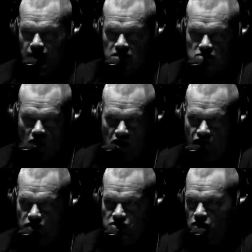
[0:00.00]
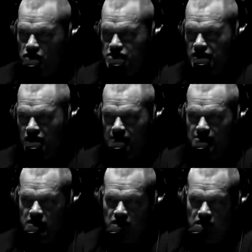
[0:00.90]
His wife also works at the
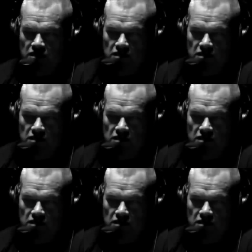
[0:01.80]
company.